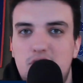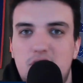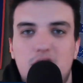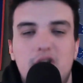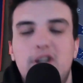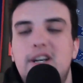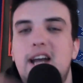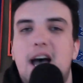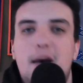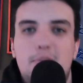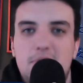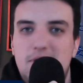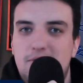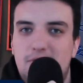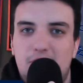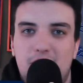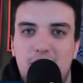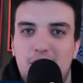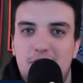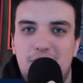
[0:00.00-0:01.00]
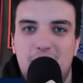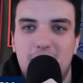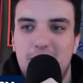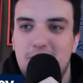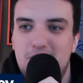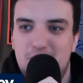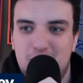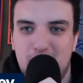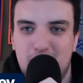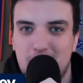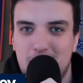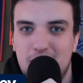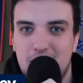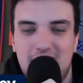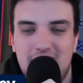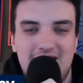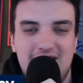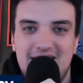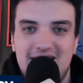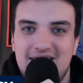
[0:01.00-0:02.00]
could not be further from the truth.
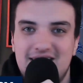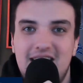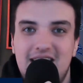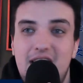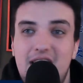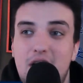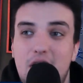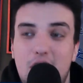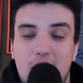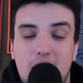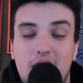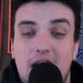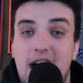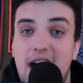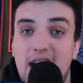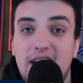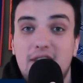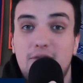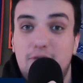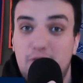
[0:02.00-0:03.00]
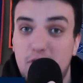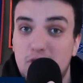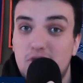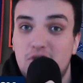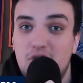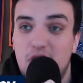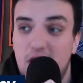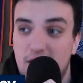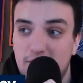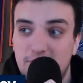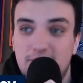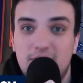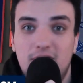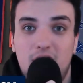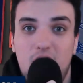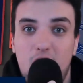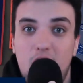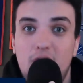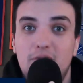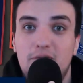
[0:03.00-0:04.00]
He's on it. First off,
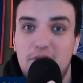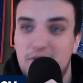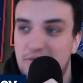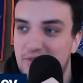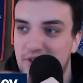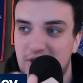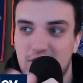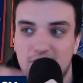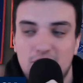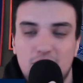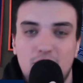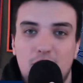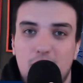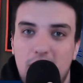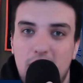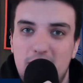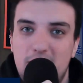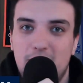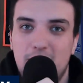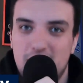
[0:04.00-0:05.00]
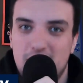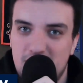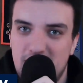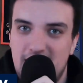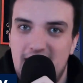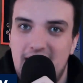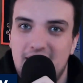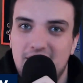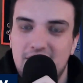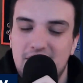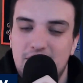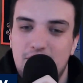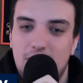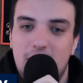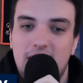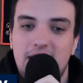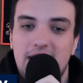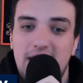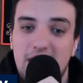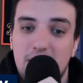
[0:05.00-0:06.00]
off the field, great personality,
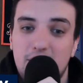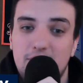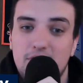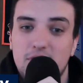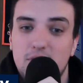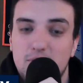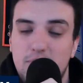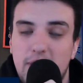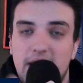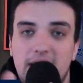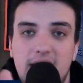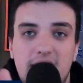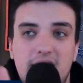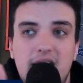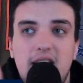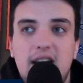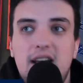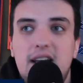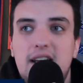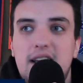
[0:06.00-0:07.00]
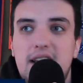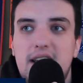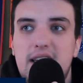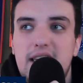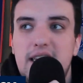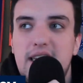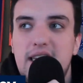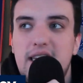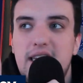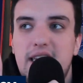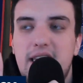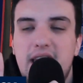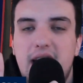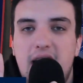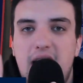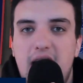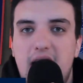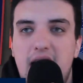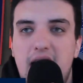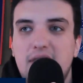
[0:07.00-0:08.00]
great interview. But
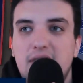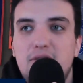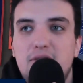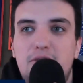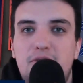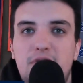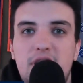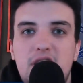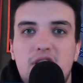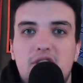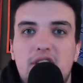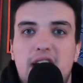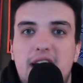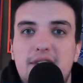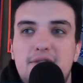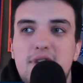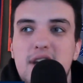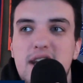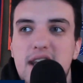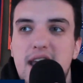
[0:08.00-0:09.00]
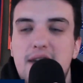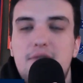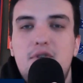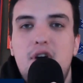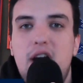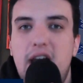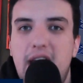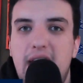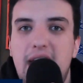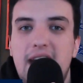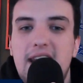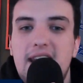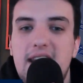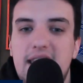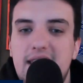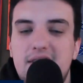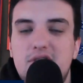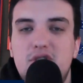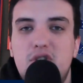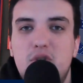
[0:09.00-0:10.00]
on the field, I've never had an
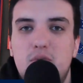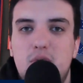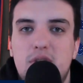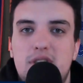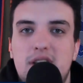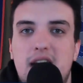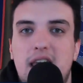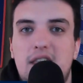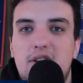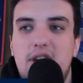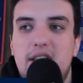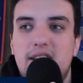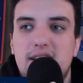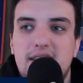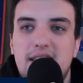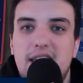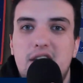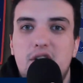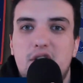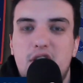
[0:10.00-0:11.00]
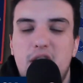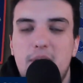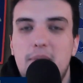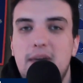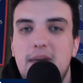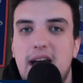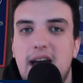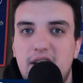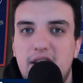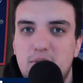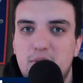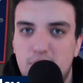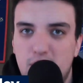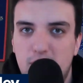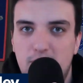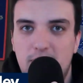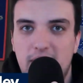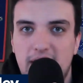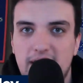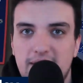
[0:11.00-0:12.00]
issue with Tyler Alexander coming out of the
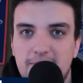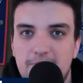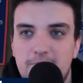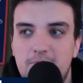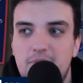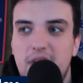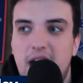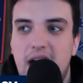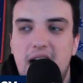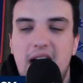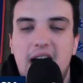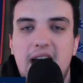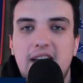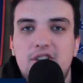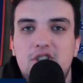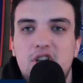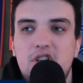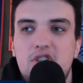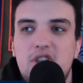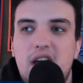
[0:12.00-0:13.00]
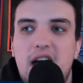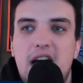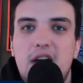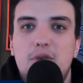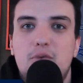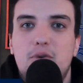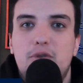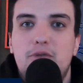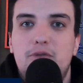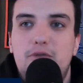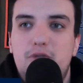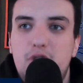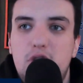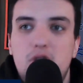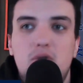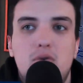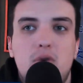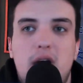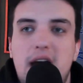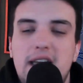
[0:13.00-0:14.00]
bullpen.
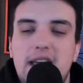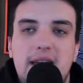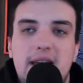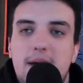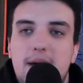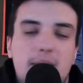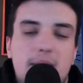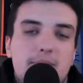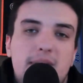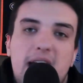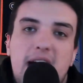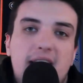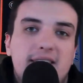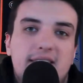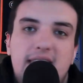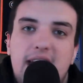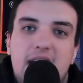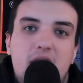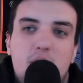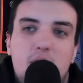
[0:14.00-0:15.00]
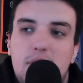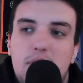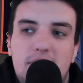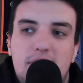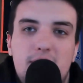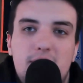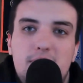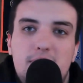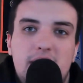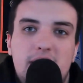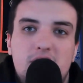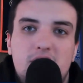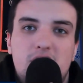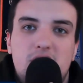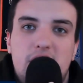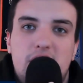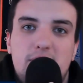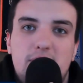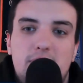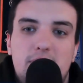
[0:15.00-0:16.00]
I'm not there with him being a
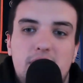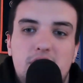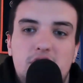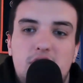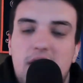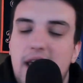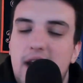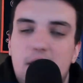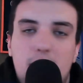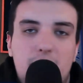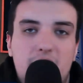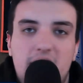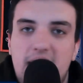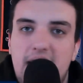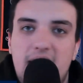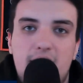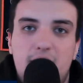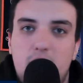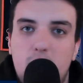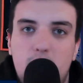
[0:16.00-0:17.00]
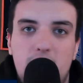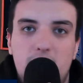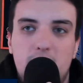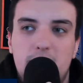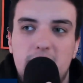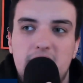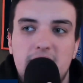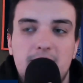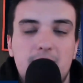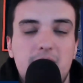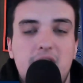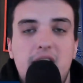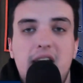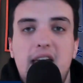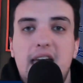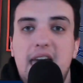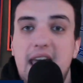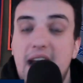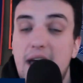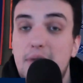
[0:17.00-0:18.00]
starting pitcher. I don't think I ever will be.
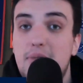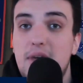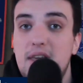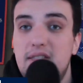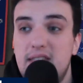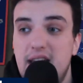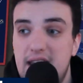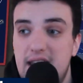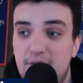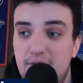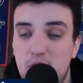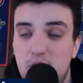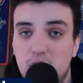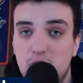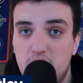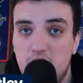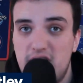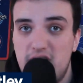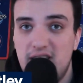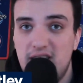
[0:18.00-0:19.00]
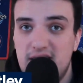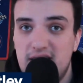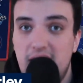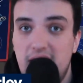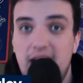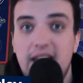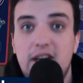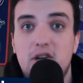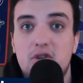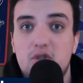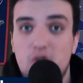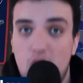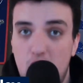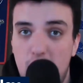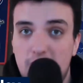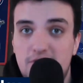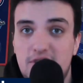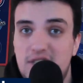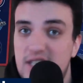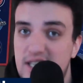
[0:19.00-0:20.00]
And I think that if you look at the Tigers
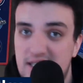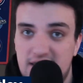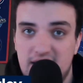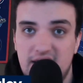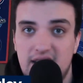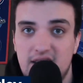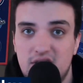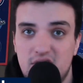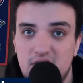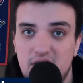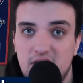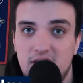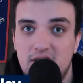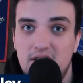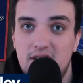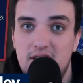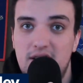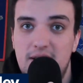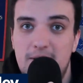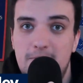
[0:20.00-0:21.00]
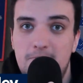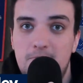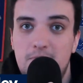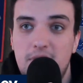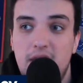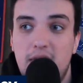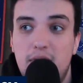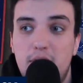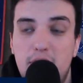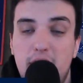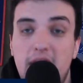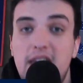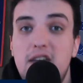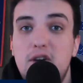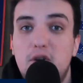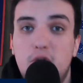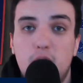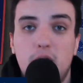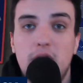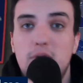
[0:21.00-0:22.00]
offseason this year,
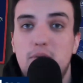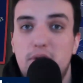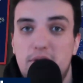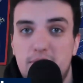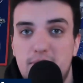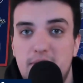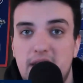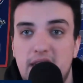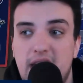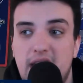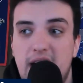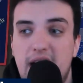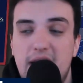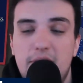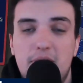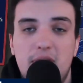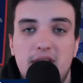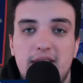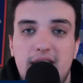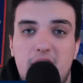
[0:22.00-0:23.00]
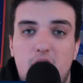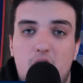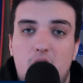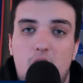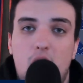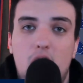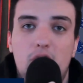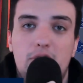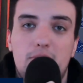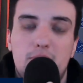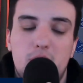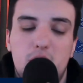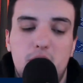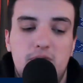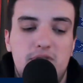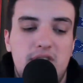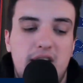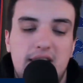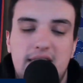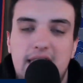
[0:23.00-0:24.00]
they agree with me. I think that all the
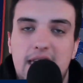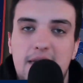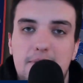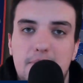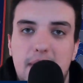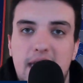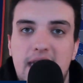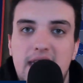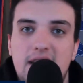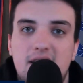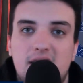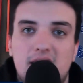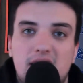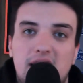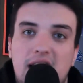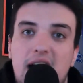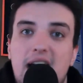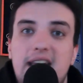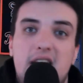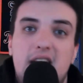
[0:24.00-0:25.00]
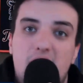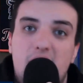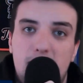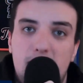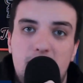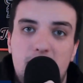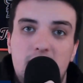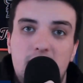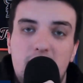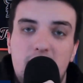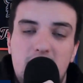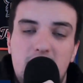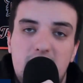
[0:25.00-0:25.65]
moves that they made line up